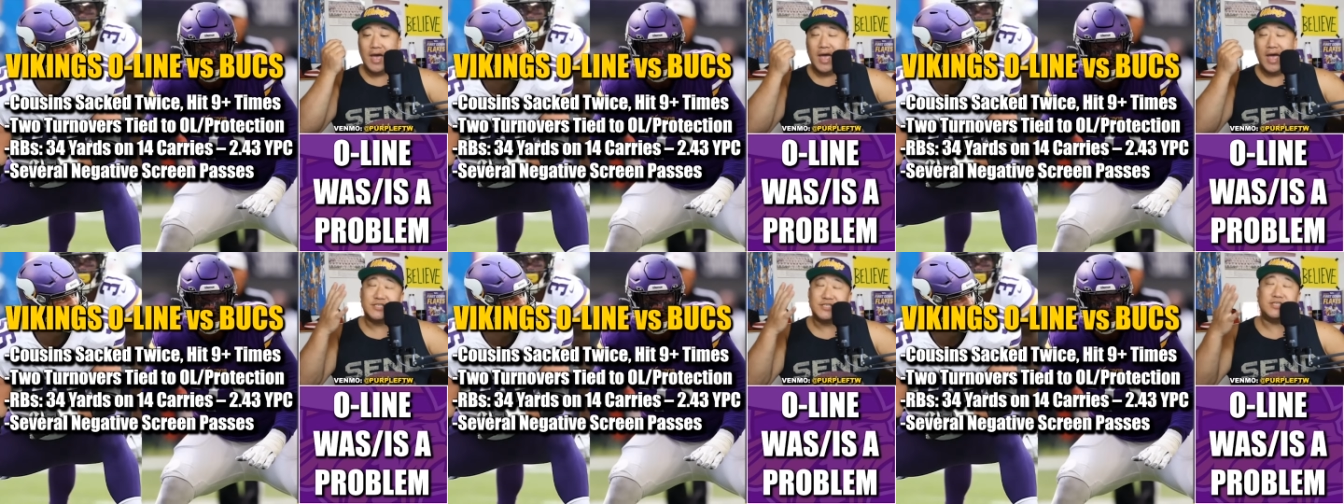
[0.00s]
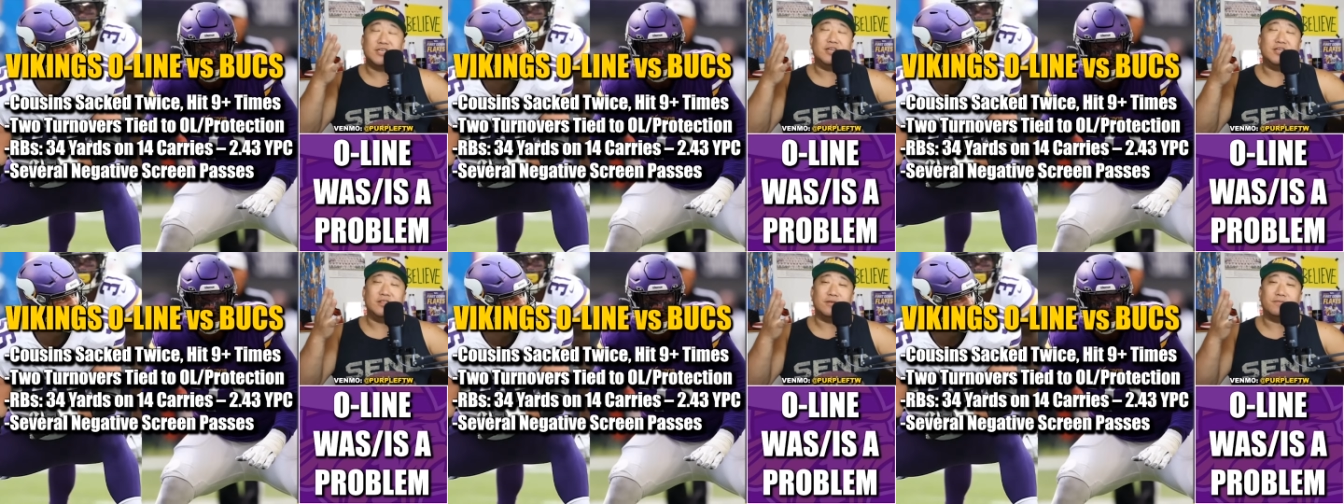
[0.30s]

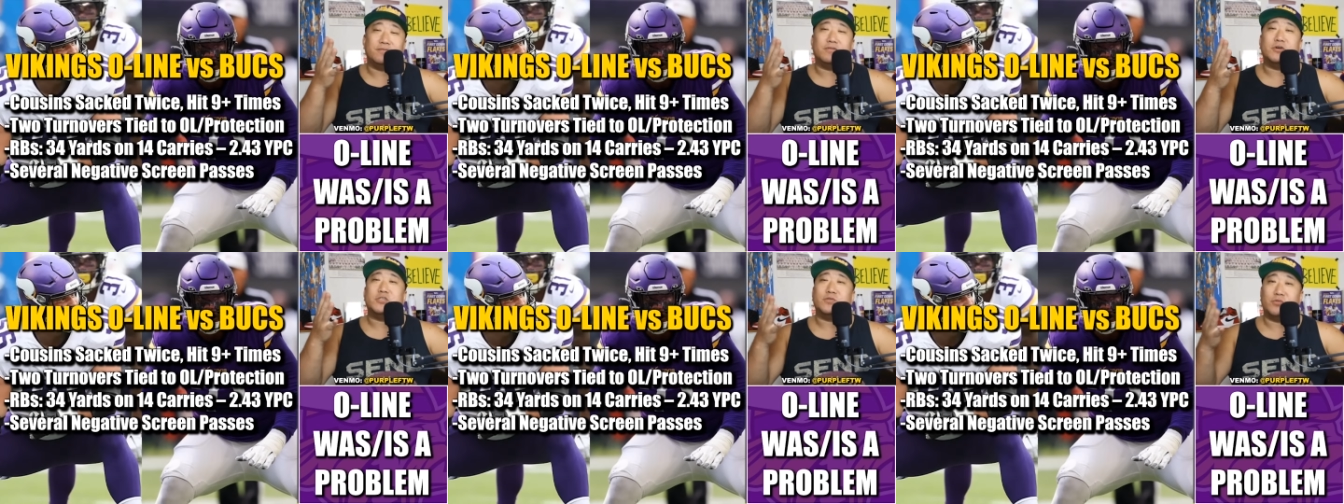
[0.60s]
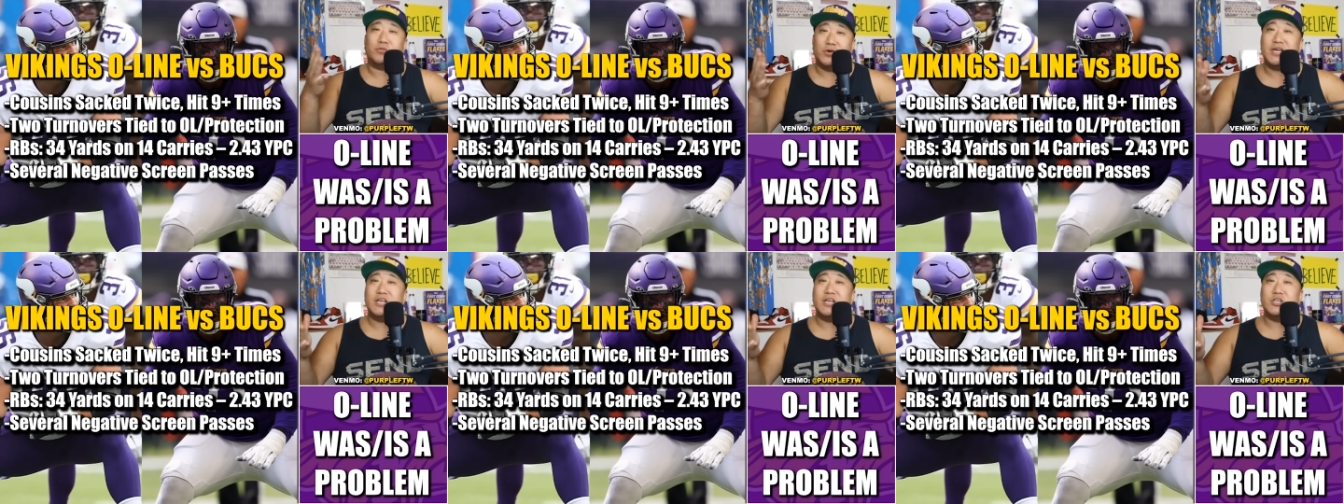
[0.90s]
exited the
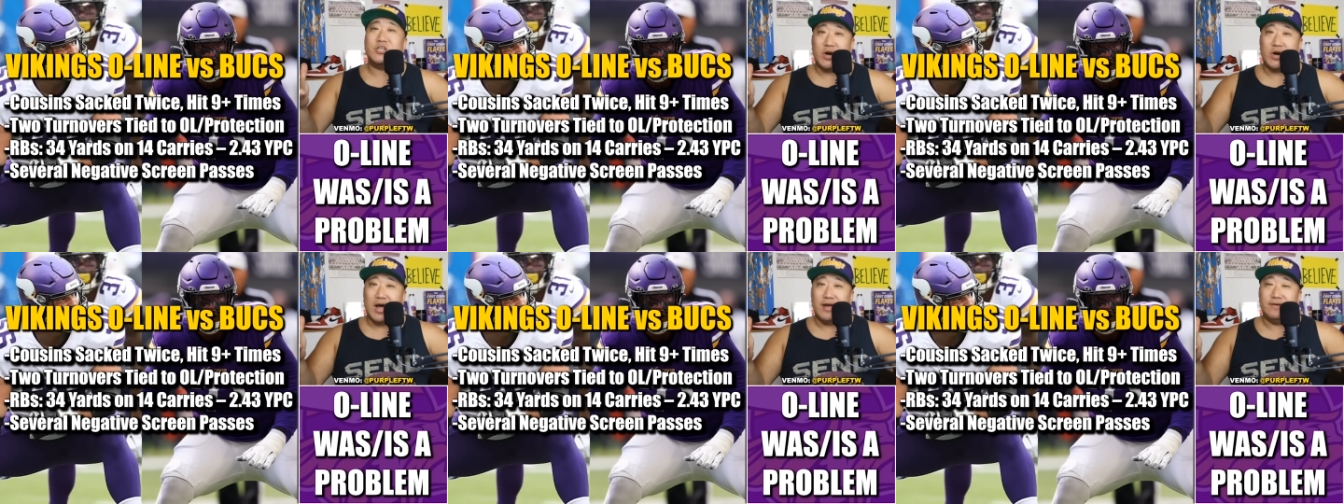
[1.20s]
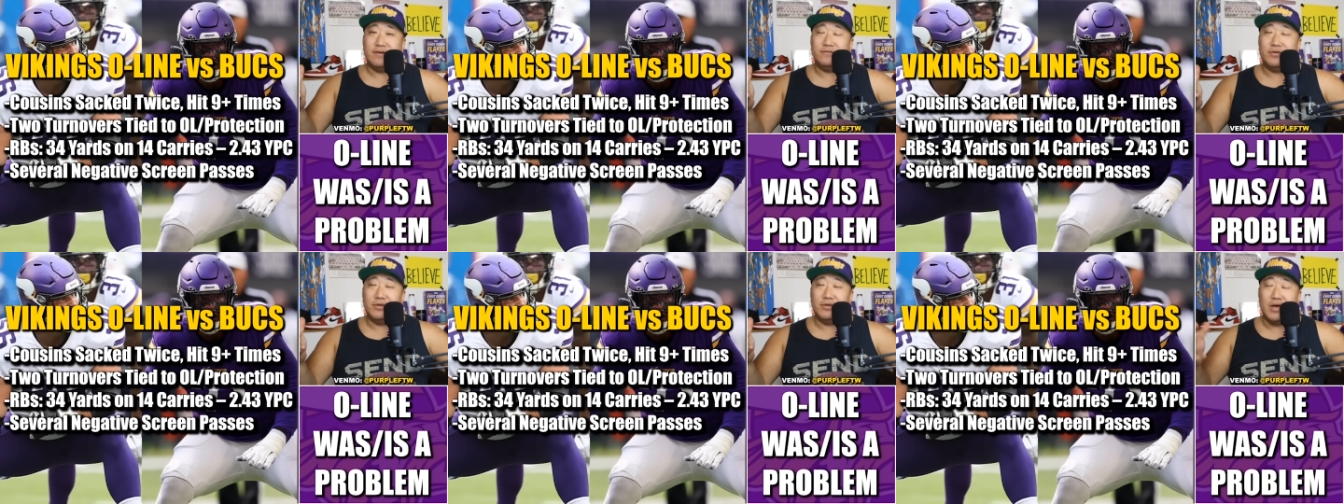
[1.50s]
first friggin'
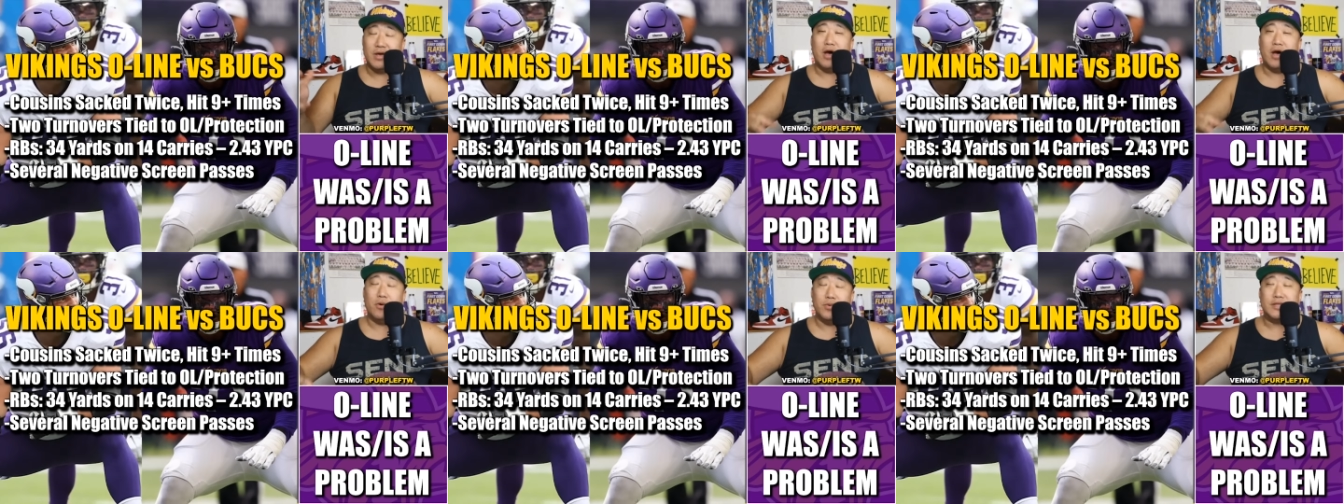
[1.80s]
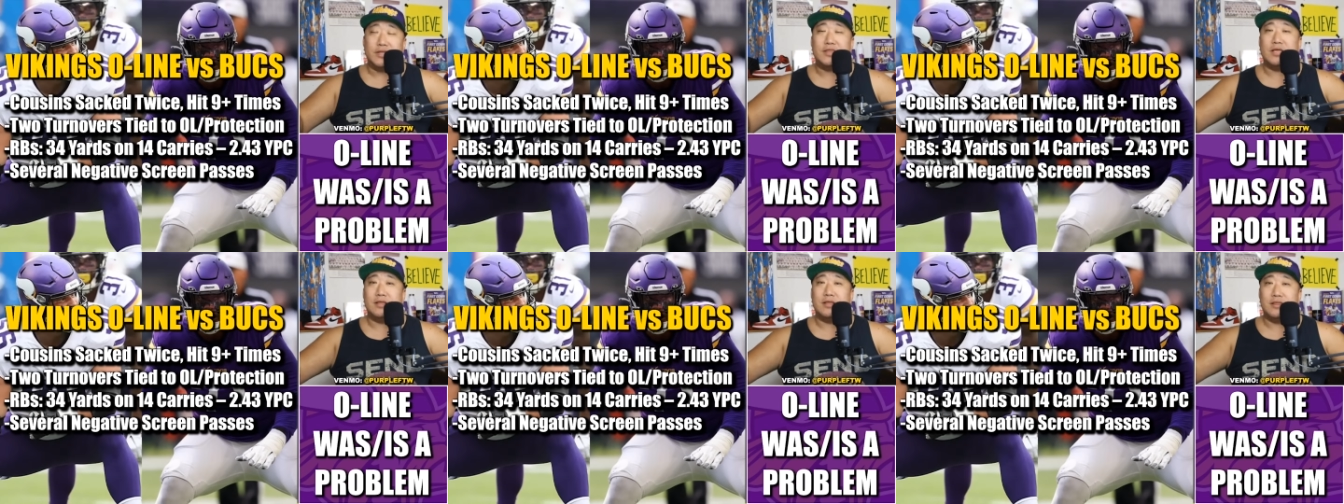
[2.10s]
drive uh,
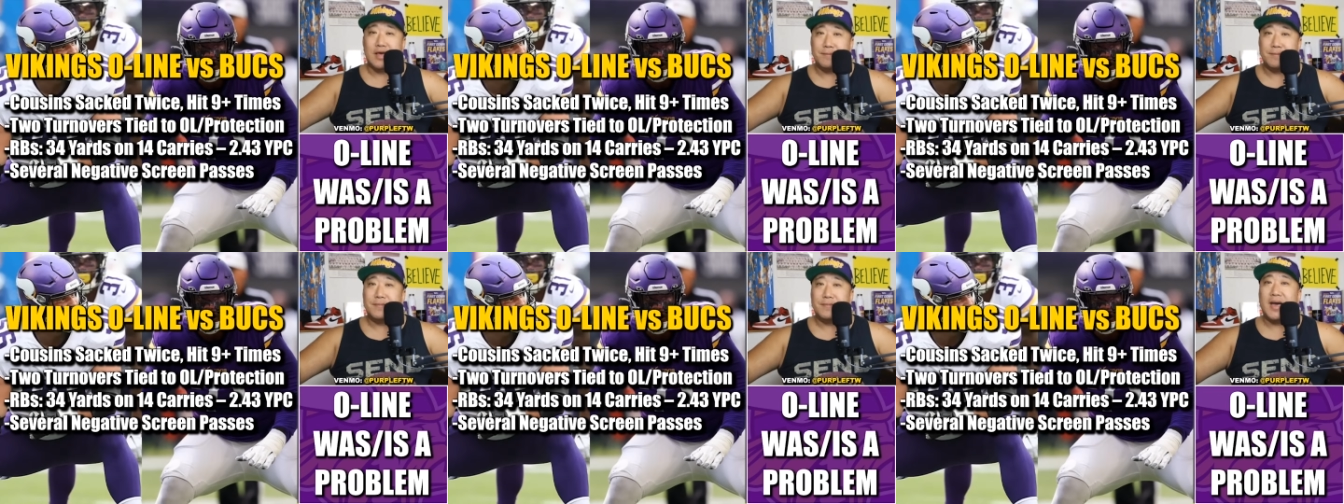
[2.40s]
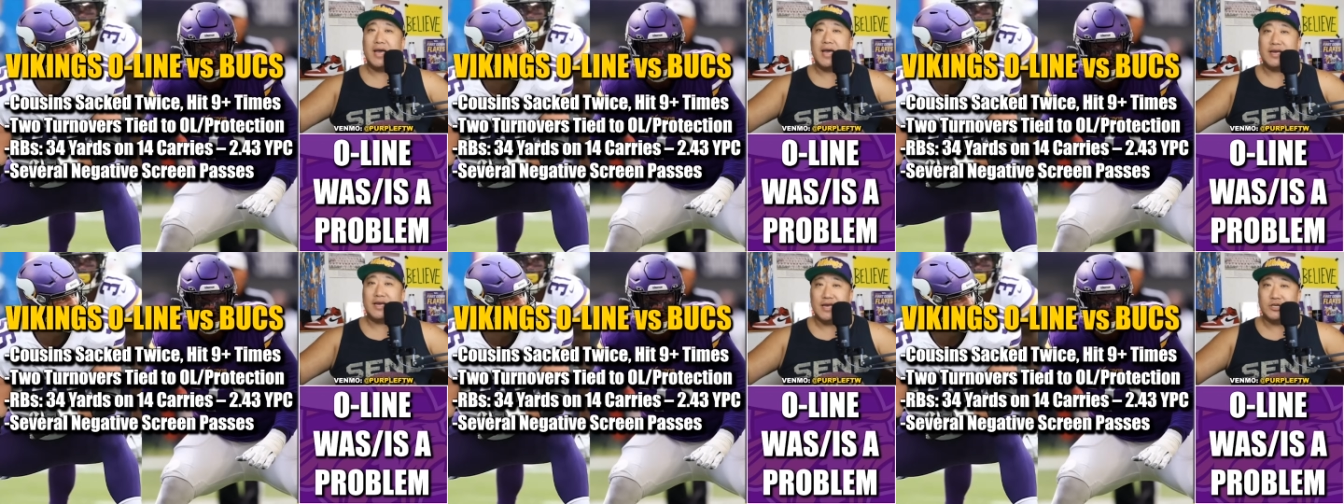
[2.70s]
with that
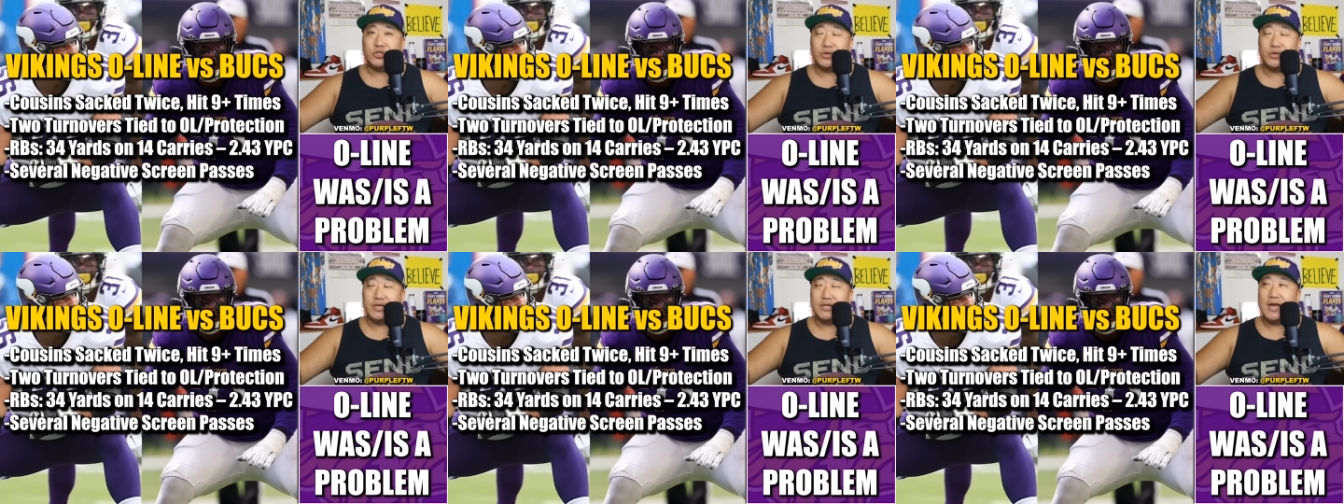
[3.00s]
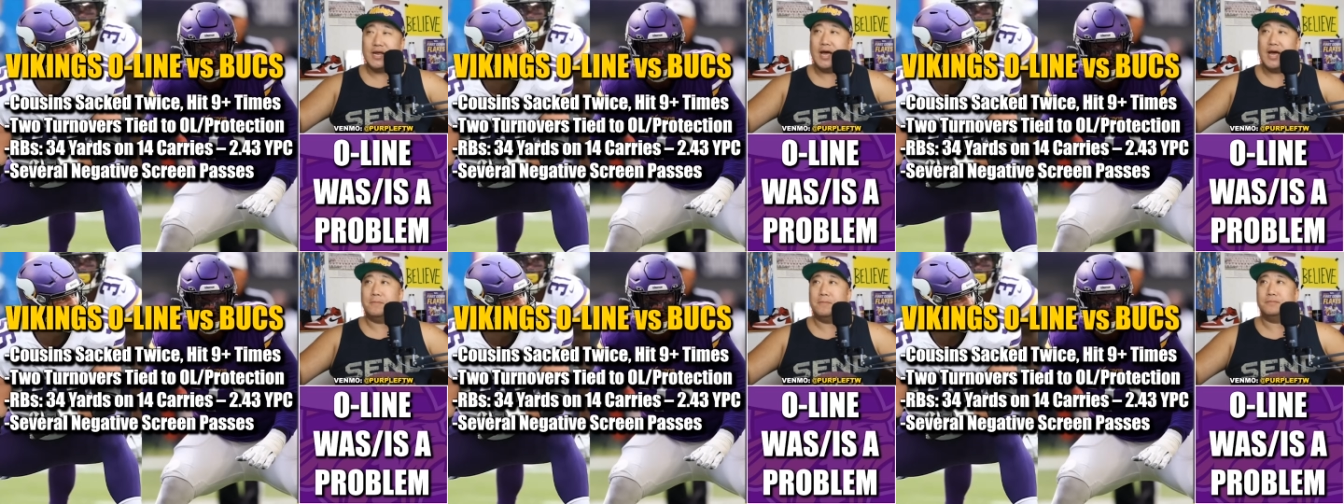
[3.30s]
back
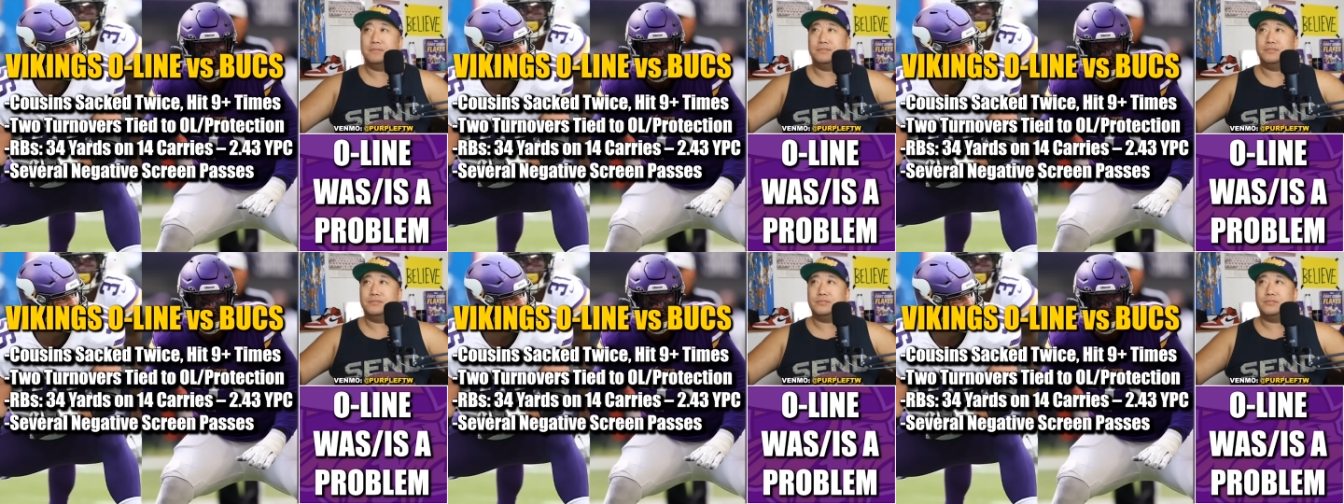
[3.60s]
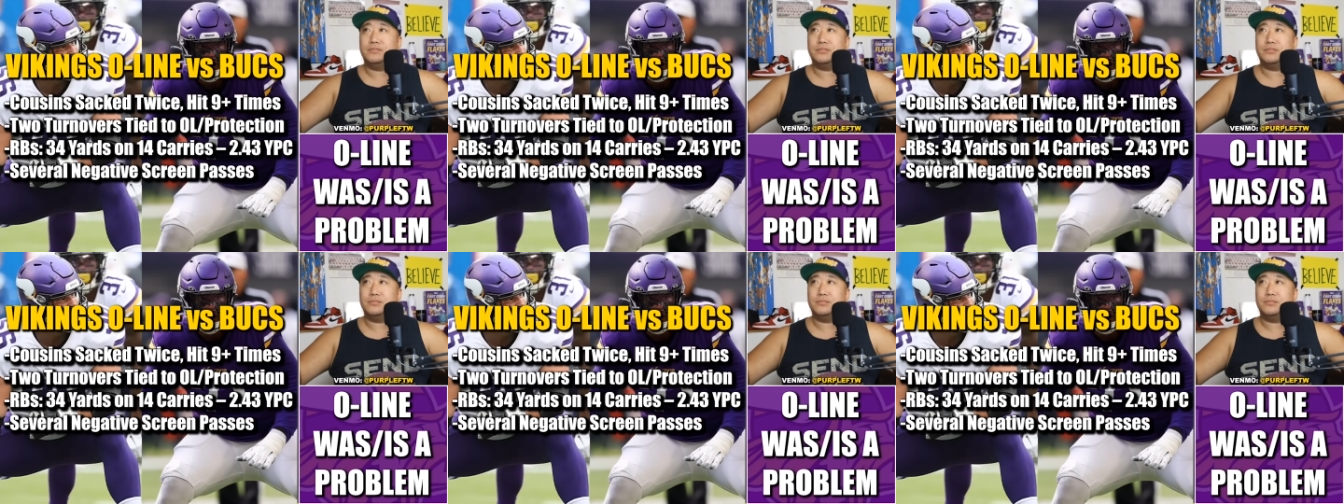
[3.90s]
injury. Now,